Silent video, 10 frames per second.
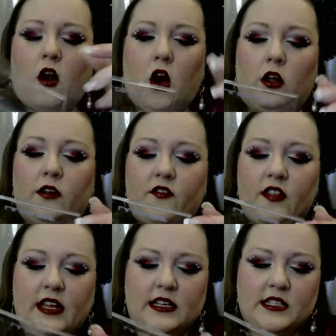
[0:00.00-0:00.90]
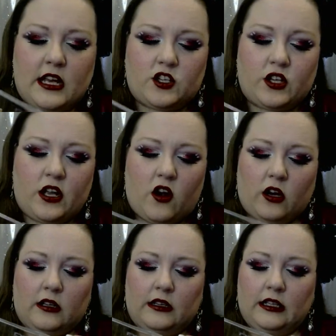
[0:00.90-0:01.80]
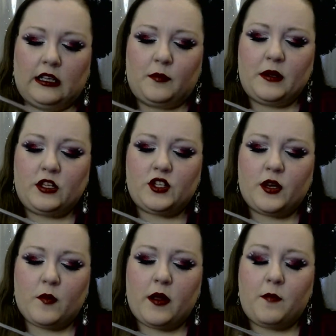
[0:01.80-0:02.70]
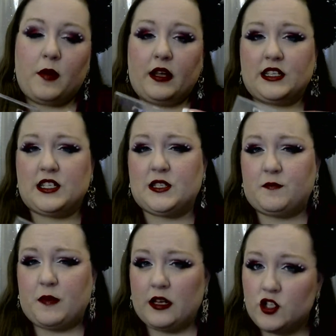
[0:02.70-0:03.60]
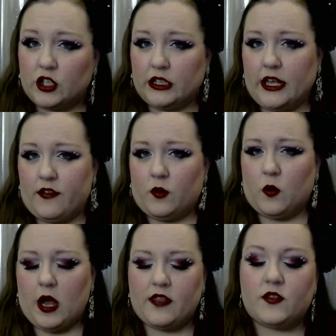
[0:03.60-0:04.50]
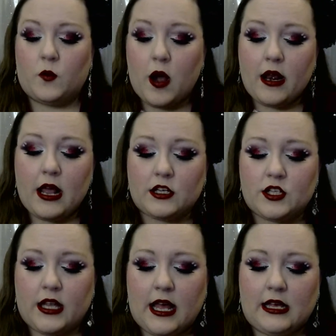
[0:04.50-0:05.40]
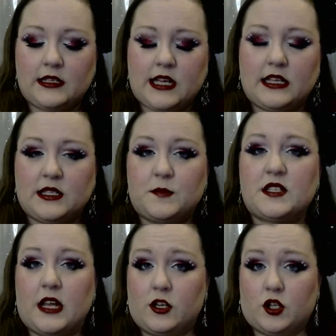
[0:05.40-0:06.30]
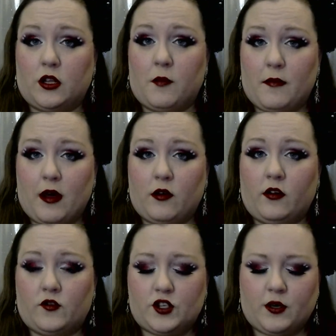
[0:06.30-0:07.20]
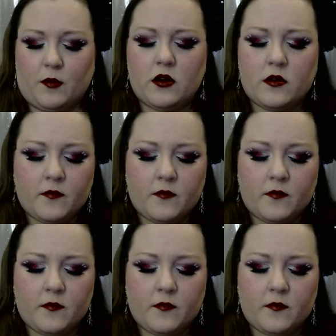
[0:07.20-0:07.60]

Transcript: All of these actually are a little bit shimmery, but especially the white. The white actually has a substantial amount of shimmer.